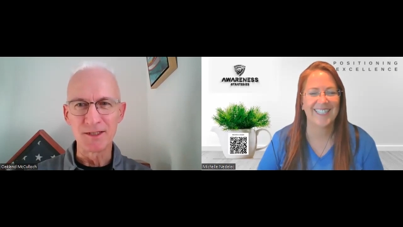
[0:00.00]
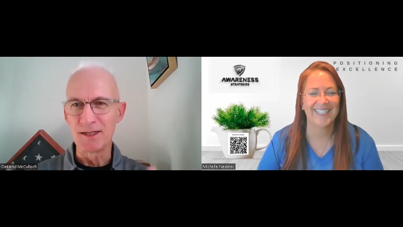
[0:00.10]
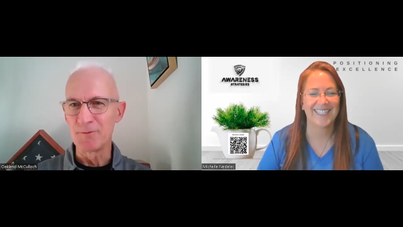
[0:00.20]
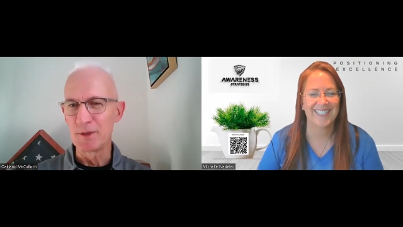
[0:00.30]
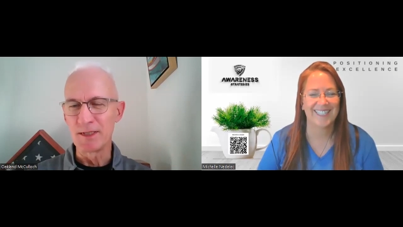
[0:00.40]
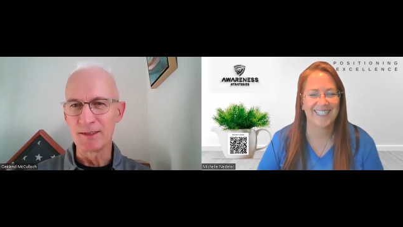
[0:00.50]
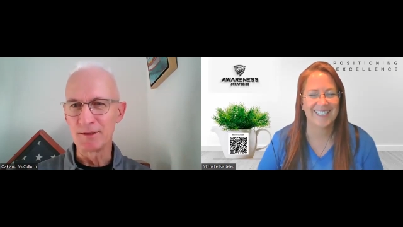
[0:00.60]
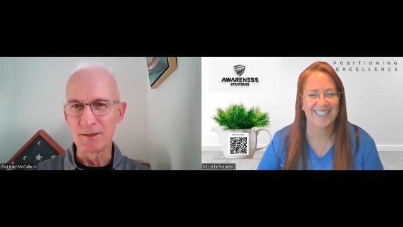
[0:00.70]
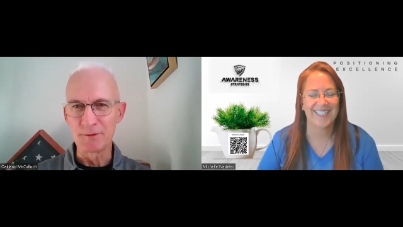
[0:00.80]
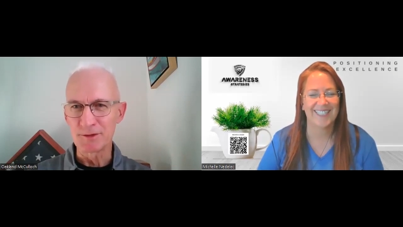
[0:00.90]
Speaker 1: that everyday
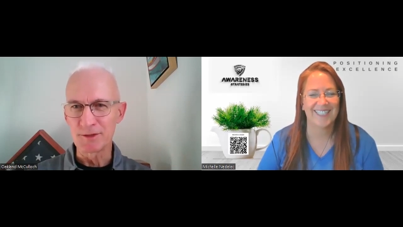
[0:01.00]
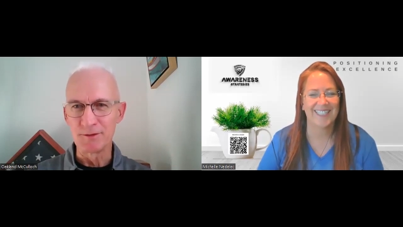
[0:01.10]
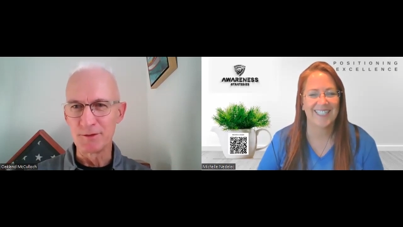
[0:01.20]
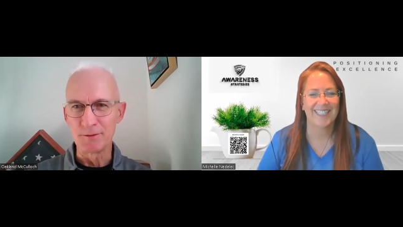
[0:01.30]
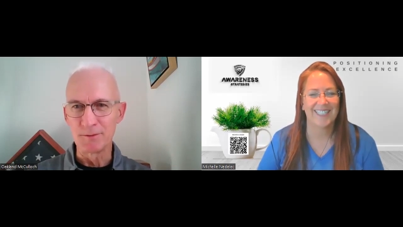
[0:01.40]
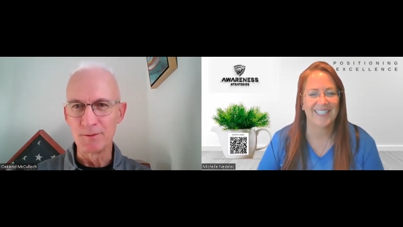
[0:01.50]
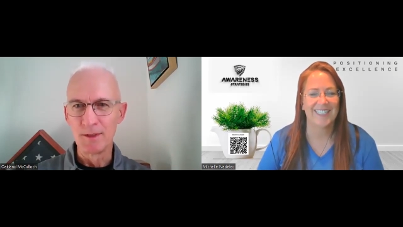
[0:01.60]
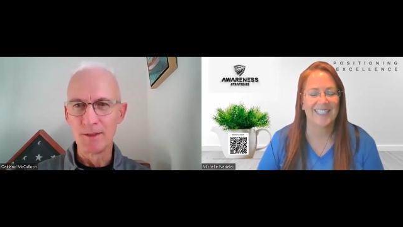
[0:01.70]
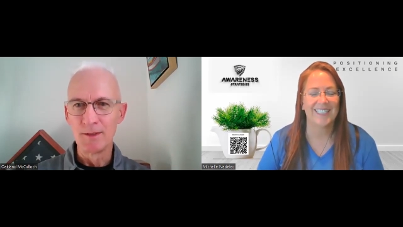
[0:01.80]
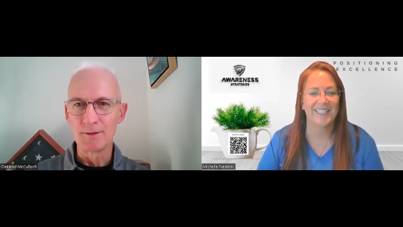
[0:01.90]
leaders can do
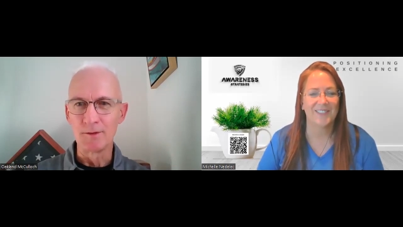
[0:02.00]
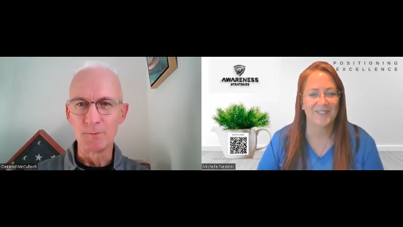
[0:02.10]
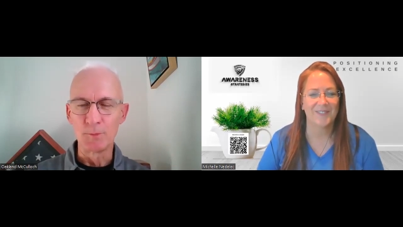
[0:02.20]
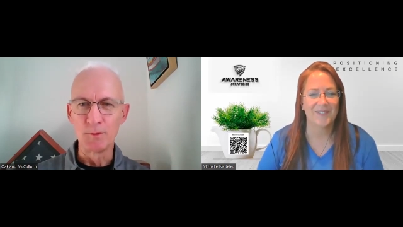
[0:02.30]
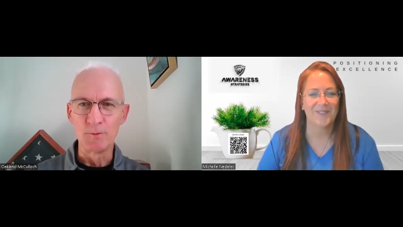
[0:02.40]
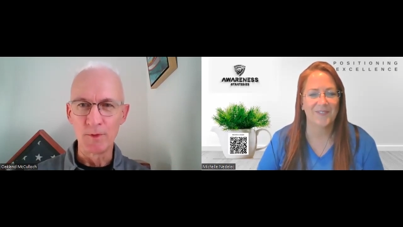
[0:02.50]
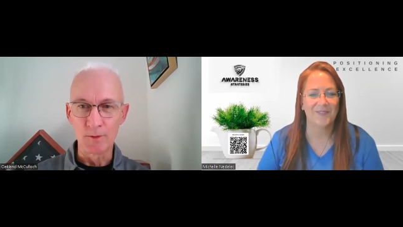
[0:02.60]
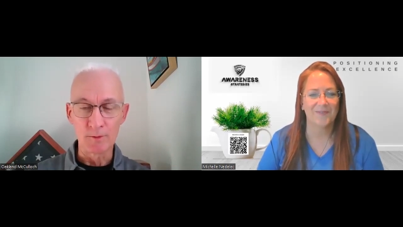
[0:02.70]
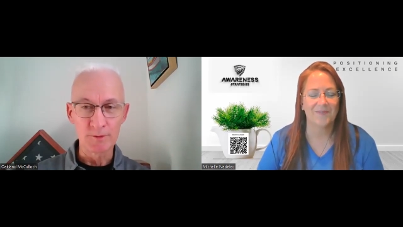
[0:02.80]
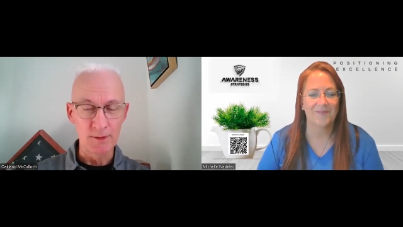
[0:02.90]
to improve
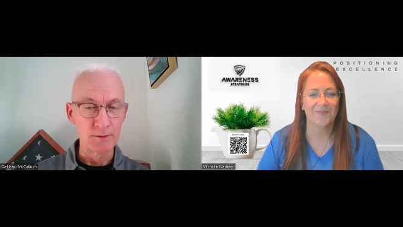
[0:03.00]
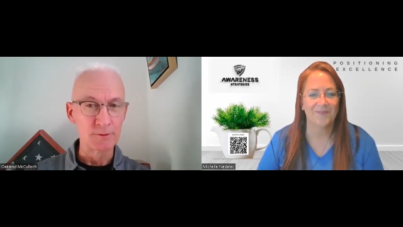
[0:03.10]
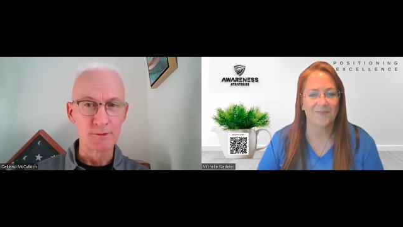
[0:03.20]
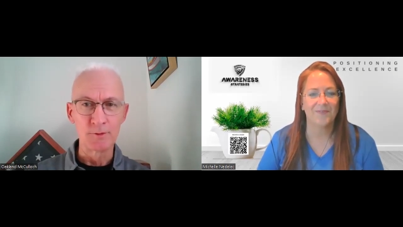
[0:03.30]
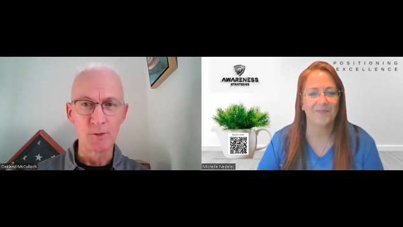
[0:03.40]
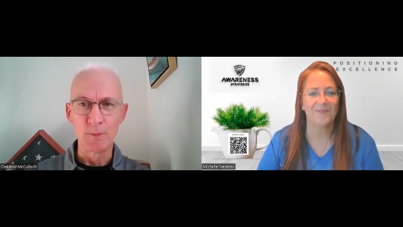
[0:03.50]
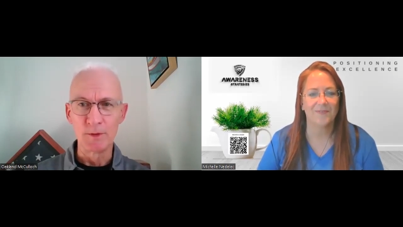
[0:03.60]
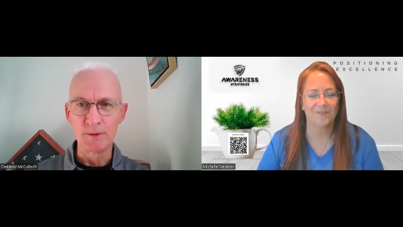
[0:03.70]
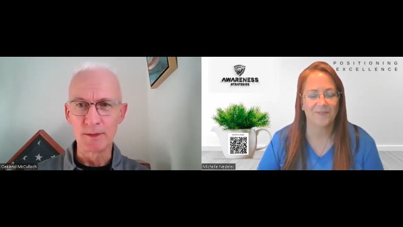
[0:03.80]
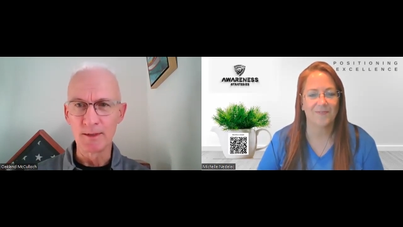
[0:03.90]
their skills and their
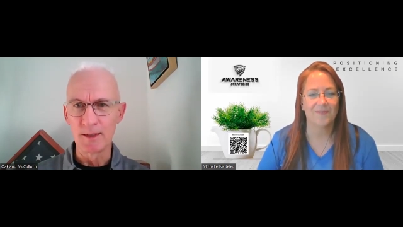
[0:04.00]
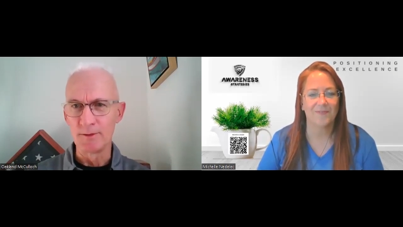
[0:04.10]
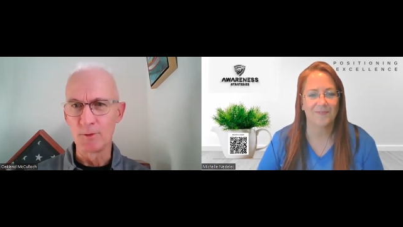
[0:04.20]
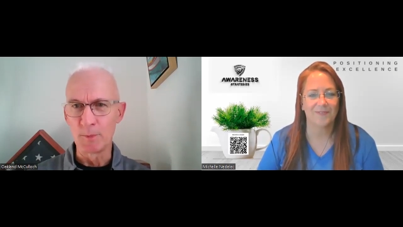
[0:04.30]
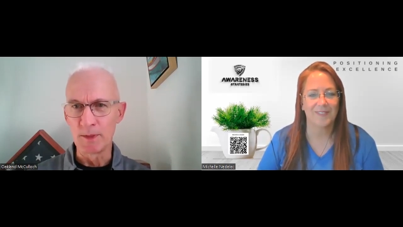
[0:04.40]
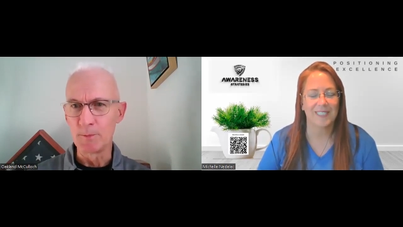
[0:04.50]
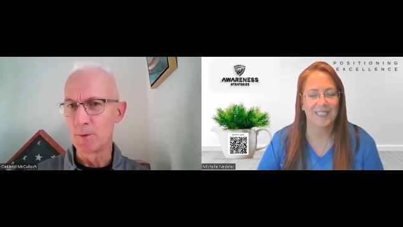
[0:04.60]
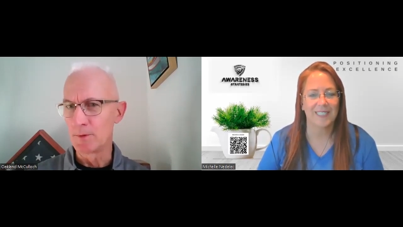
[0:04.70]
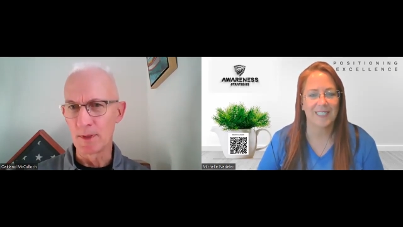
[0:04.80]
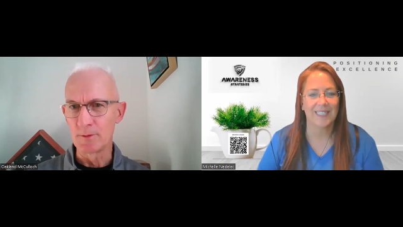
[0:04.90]
ability and their
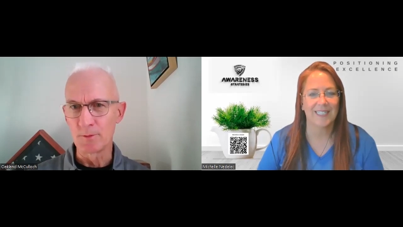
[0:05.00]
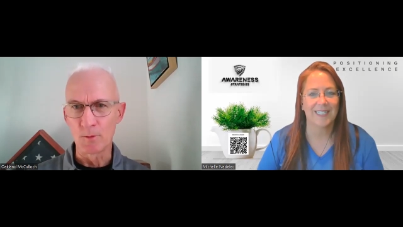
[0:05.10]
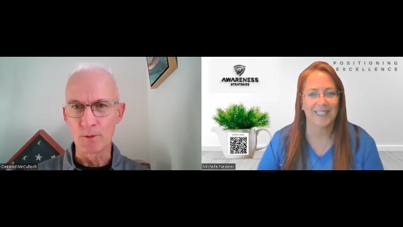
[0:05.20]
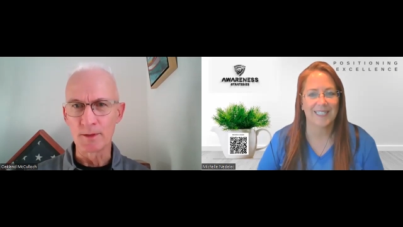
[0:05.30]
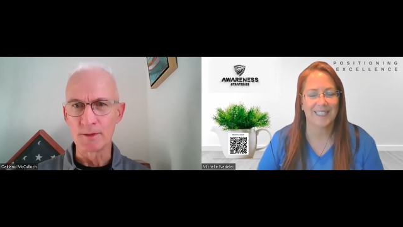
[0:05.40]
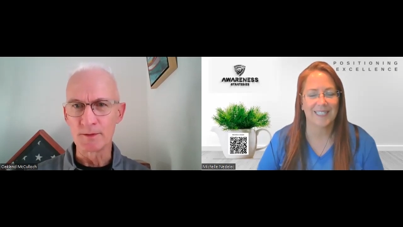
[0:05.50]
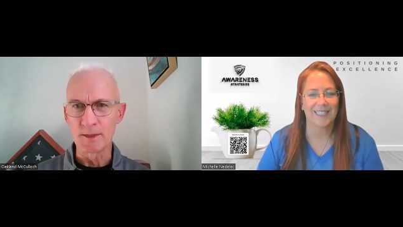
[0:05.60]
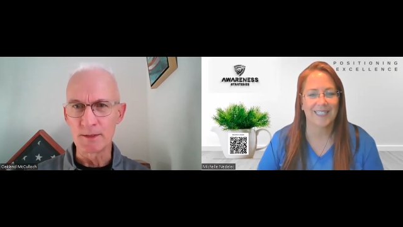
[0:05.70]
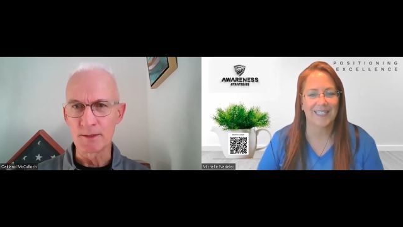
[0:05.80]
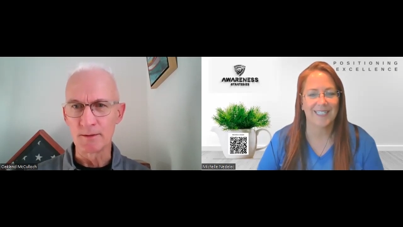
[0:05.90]
people and their
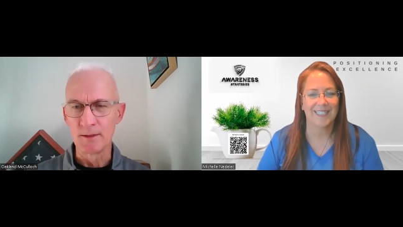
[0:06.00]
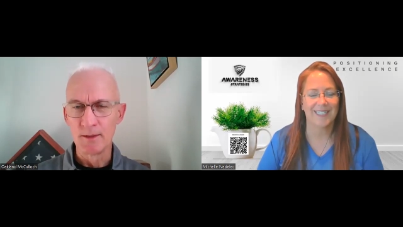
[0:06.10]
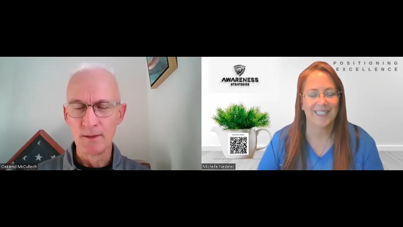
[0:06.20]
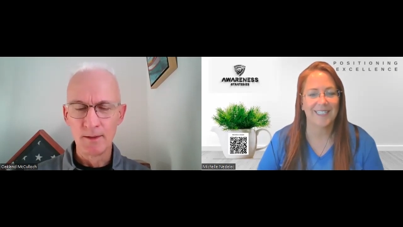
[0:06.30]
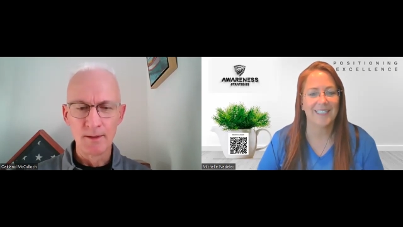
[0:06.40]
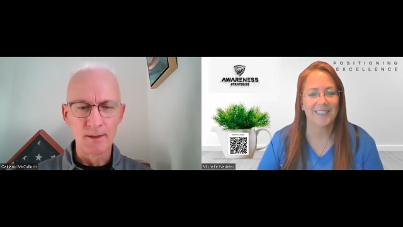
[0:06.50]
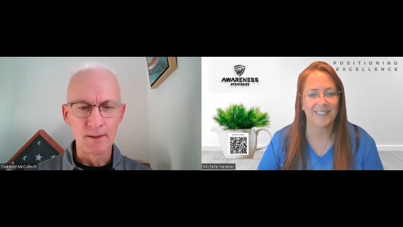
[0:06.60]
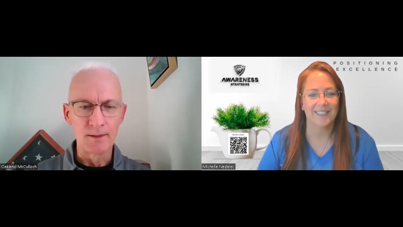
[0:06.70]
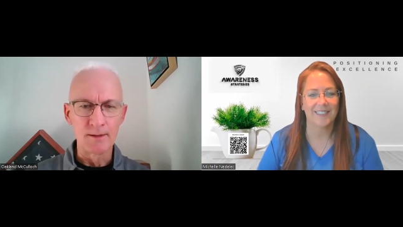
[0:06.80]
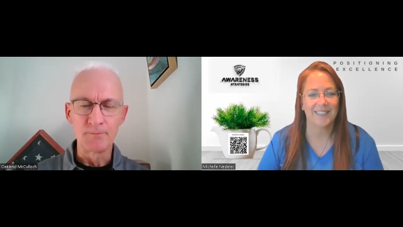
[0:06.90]
organization.
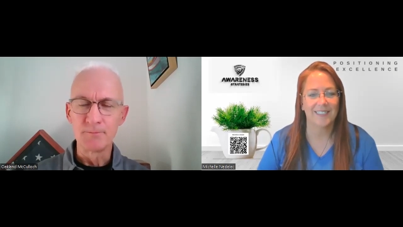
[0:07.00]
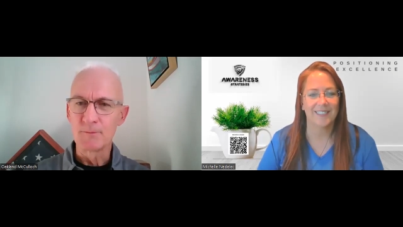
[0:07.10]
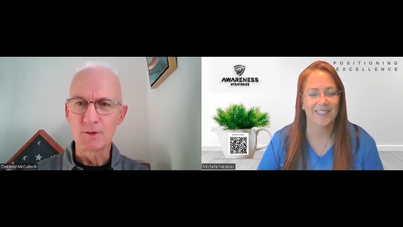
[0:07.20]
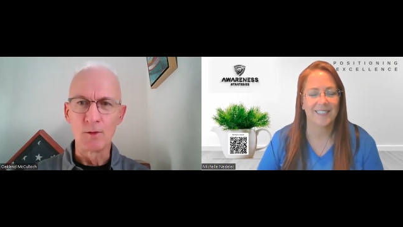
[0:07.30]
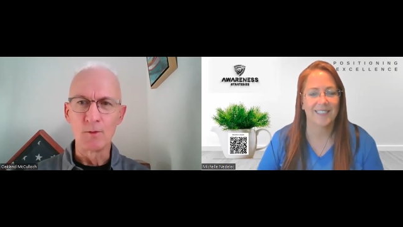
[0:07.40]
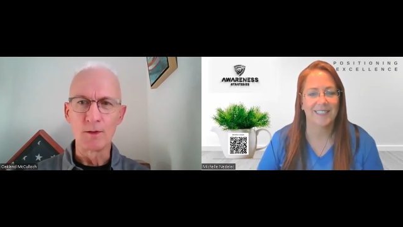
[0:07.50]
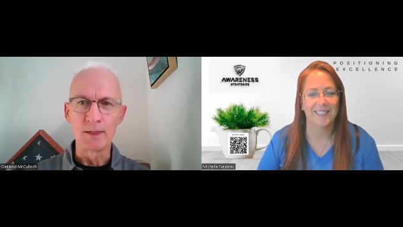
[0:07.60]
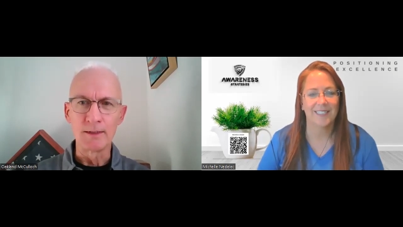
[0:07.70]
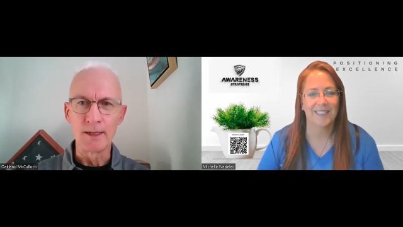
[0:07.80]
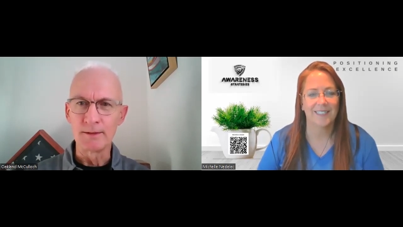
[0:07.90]
Um, so
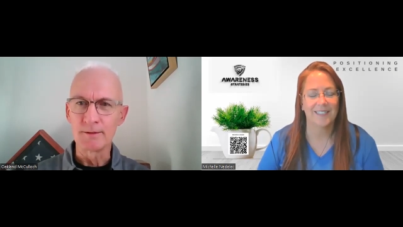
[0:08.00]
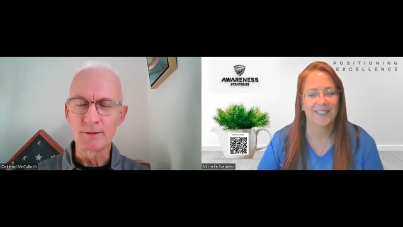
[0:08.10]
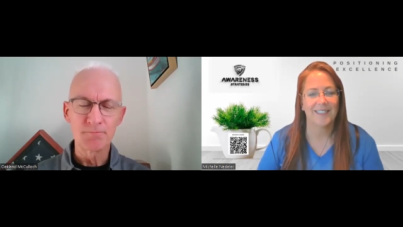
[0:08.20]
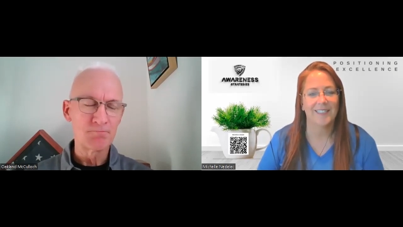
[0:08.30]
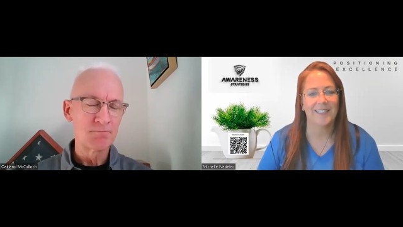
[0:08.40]
it, and it's